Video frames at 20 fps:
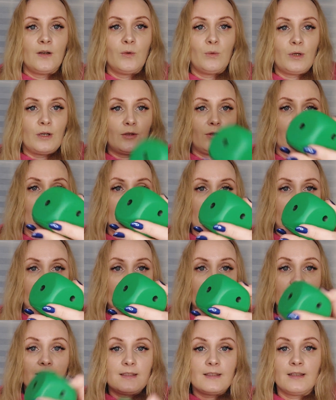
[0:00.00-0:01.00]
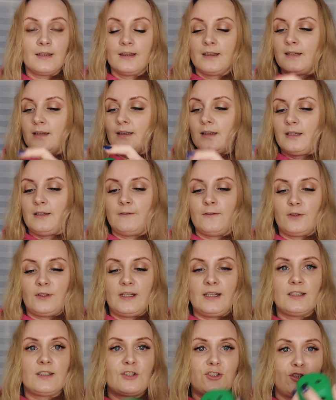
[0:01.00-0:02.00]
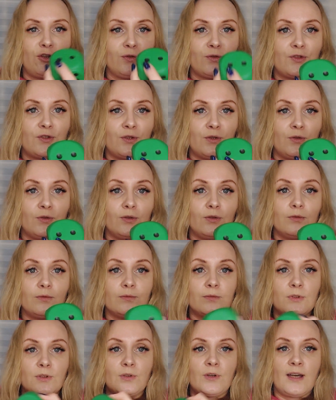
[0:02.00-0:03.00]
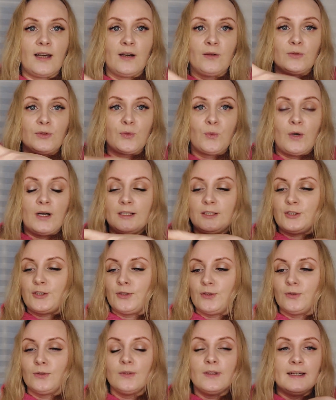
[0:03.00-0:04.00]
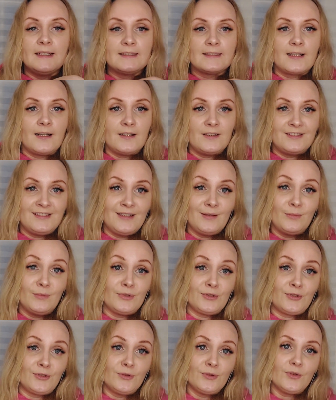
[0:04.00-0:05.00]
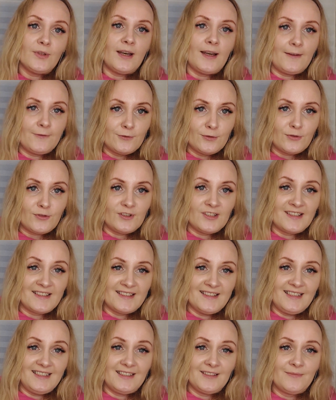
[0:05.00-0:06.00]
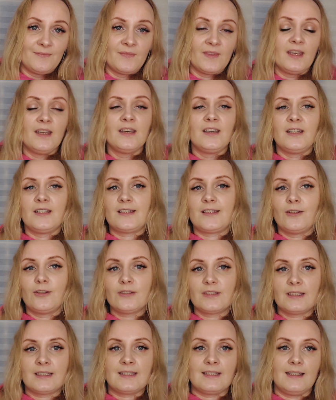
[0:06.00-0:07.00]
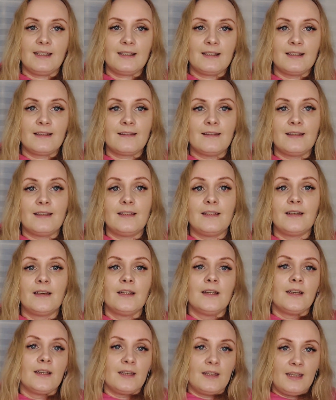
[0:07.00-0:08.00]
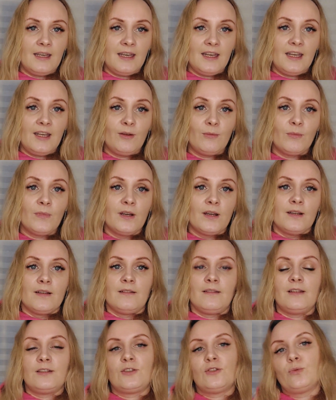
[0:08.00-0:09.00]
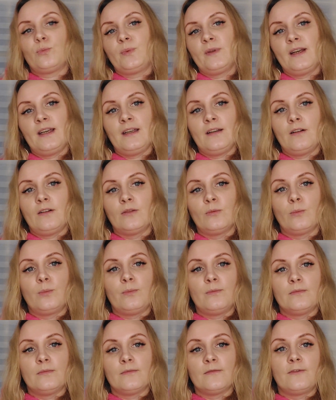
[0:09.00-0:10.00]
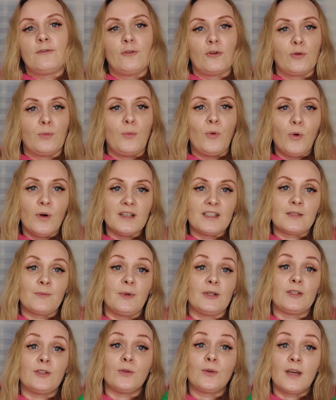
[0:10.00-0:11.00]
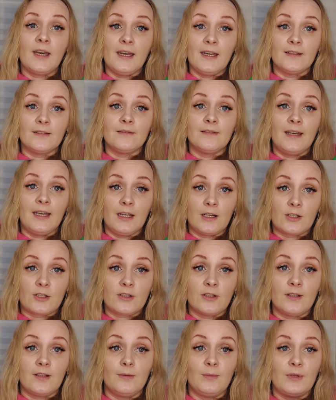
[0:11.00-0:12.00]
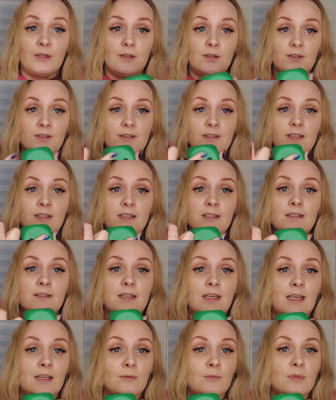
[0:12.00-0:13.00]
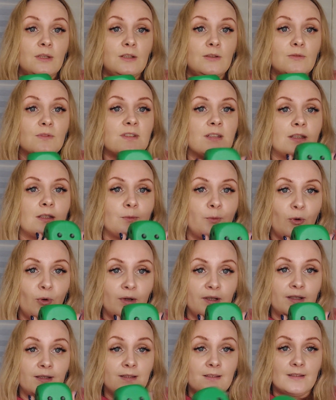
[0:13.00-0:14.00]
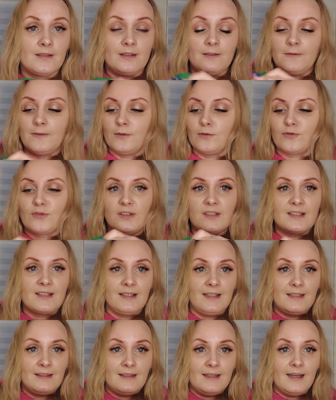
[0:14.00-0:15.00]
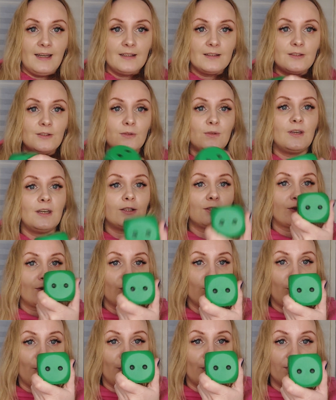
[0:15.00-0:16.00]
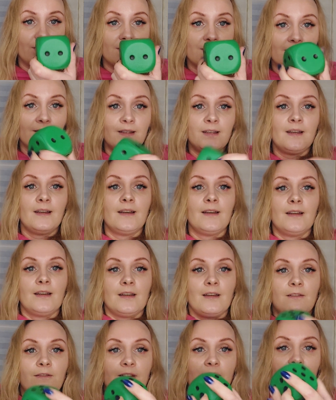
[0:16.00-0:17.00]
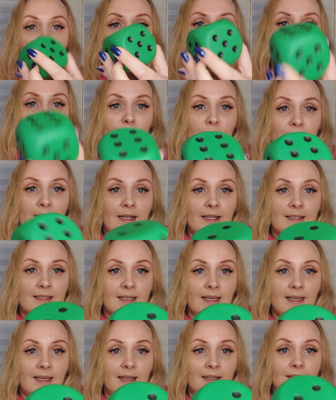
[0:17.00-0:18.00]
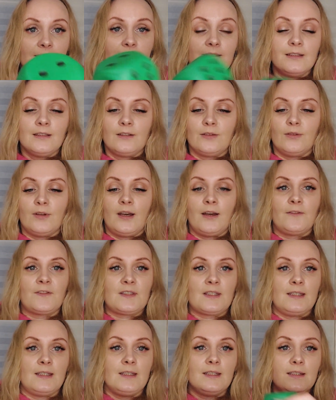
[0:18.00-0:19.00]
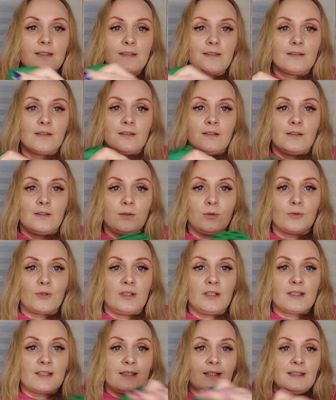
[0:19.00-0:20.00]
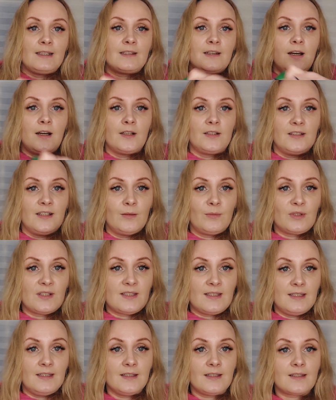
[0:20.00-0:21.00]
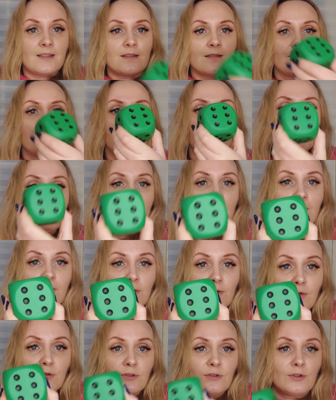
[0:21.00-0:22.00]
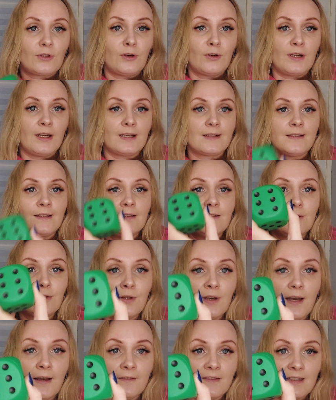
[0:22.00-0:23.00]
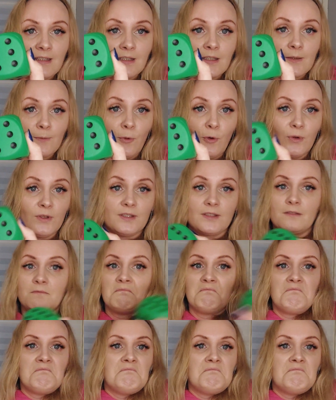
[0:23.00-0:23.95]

We roll the dice. If your dice shows 2, you count 1, 2, and card number 2 you have to translate. It's not exactly the game that you play on 4 points, but you can actually, because these can be used as points. If you translate that, you get 2 points. If then you roll dice again, you have 6, you translate card number 6. If you do it correctly, you have 6 points.